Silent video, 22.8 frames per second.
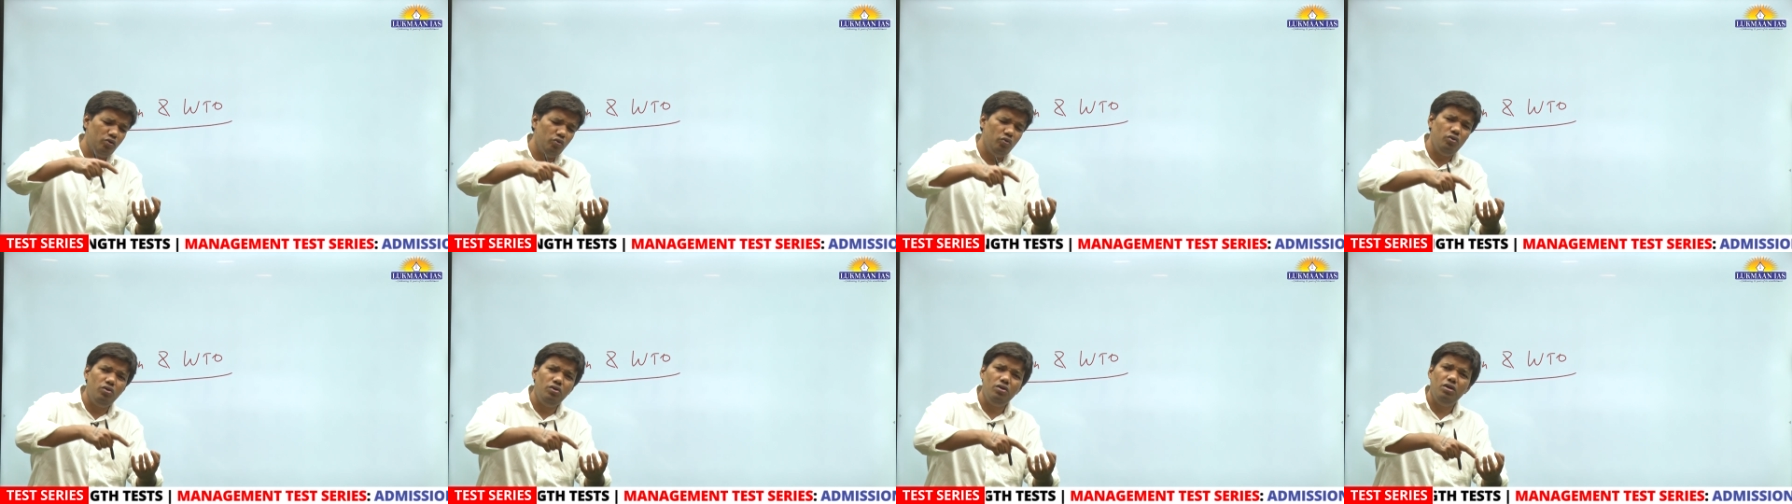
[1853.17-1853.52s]

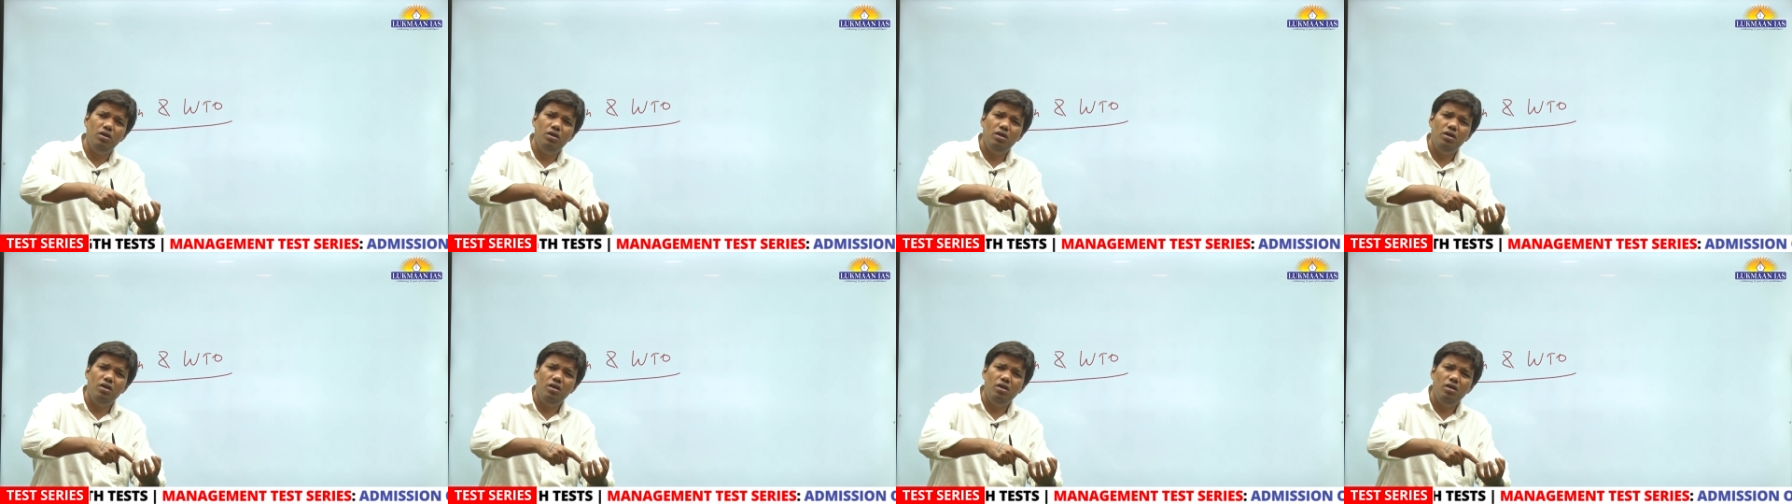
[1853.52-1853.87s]
to
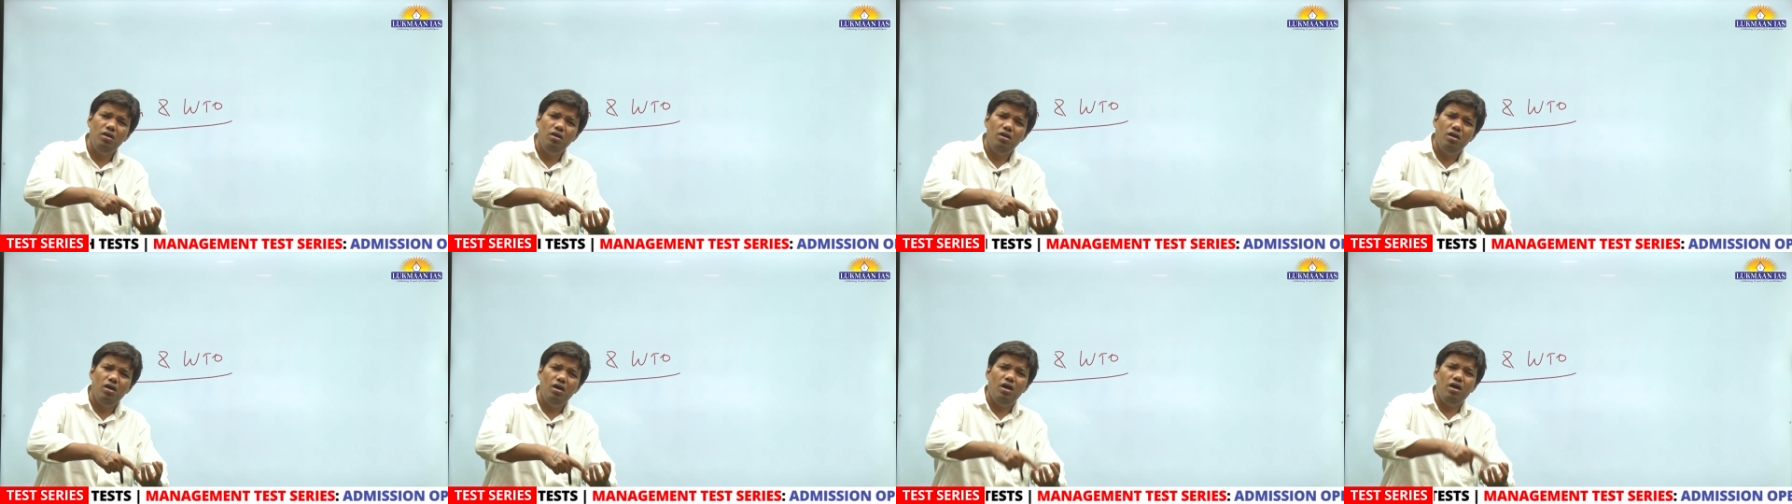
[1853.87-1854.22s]

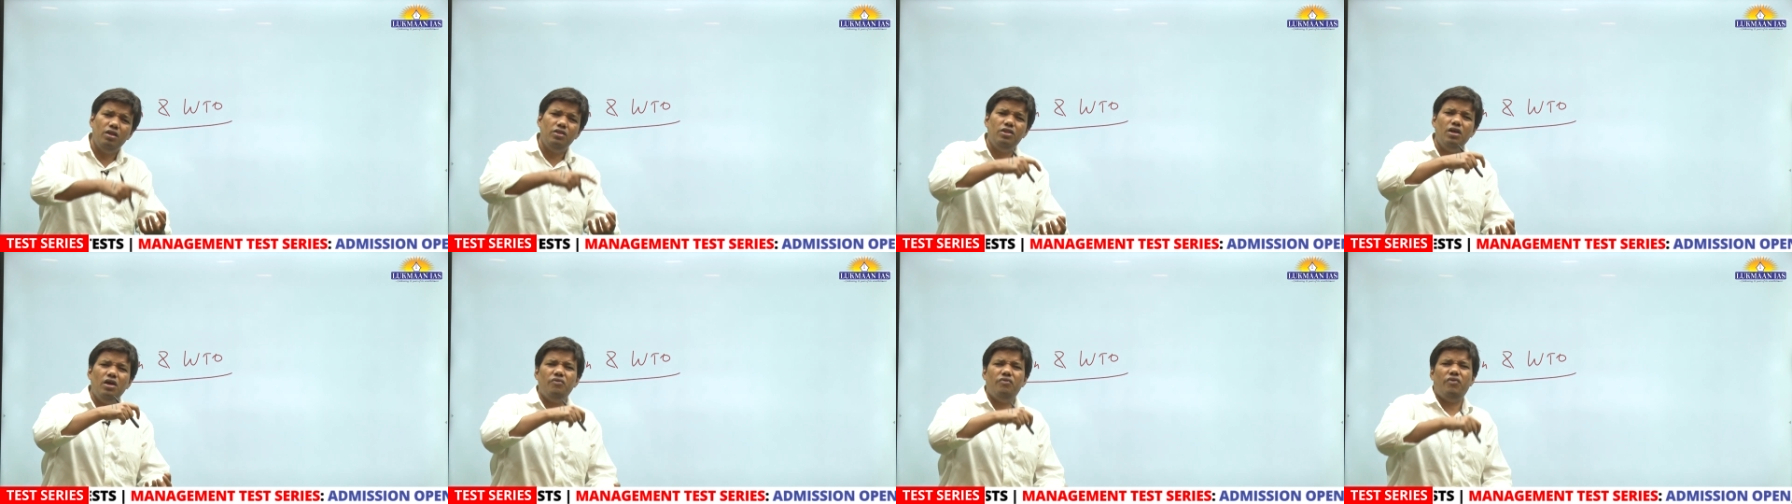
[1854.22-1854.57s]

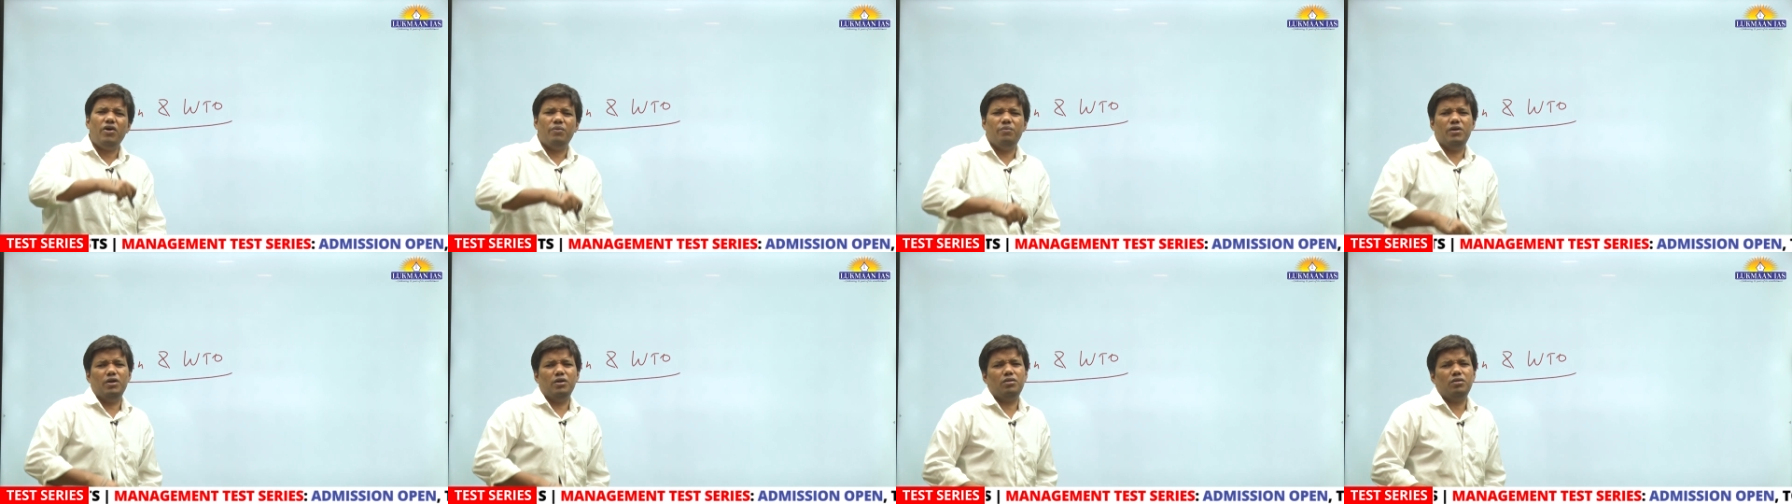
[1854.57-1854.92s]
their
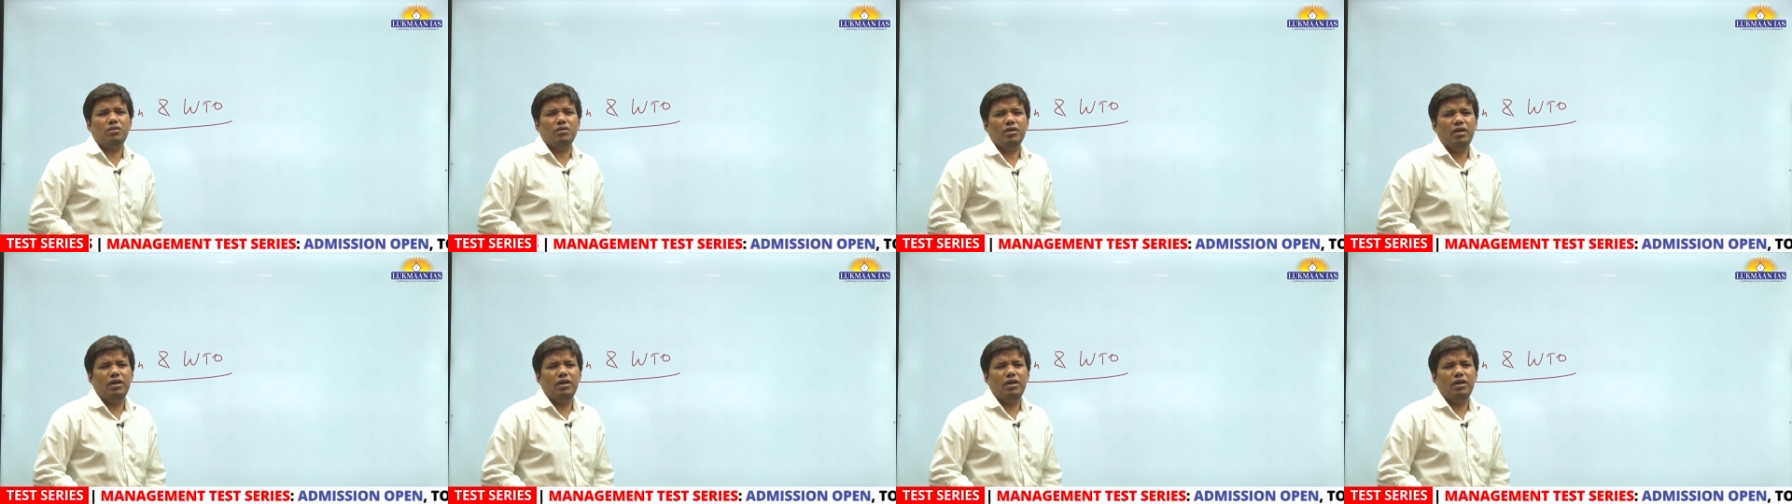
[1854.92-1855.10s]
farmers.